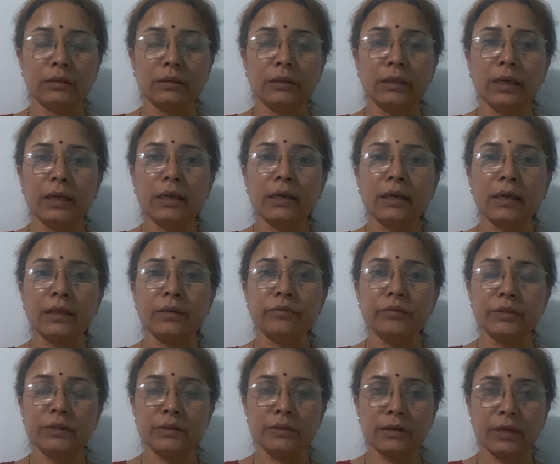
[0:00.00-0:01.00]
they can
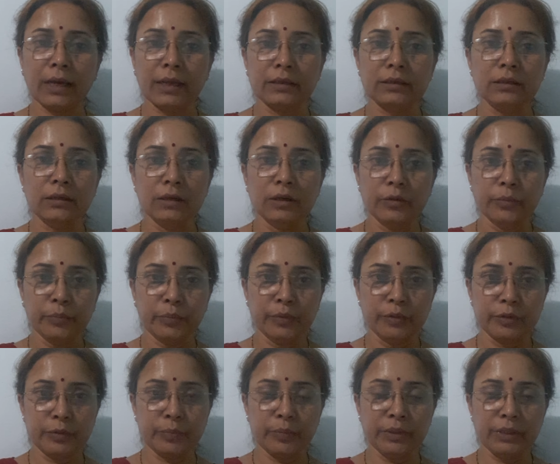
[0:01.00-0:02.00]
withstand
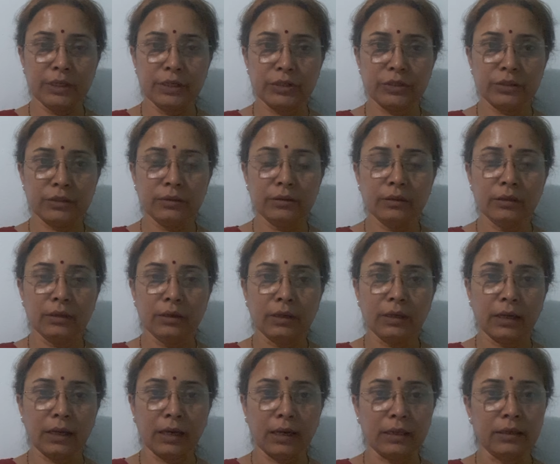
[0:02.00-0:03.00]
perspiration
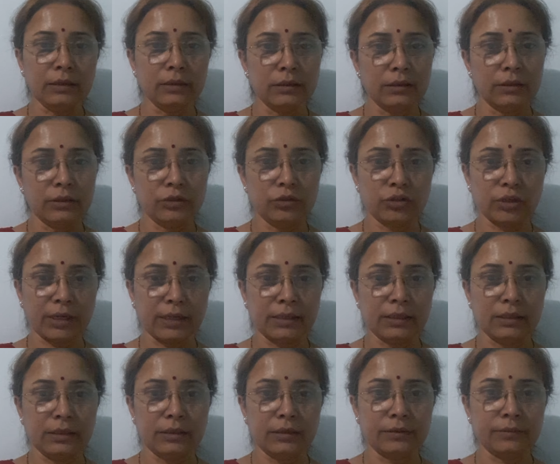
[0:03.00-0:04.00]
and dry
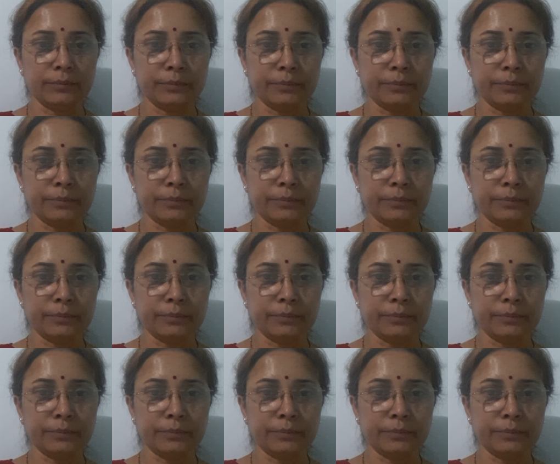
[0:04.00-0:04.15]
cleaning.